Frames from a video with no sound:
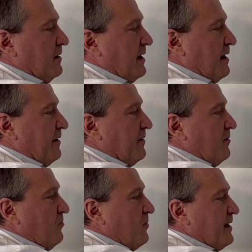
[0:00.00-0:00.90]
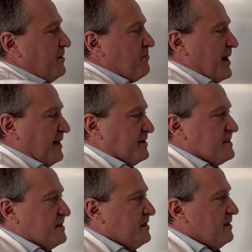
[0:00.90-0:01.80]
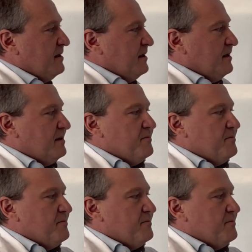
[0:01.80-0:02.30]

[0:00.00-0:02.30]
And when it bends, the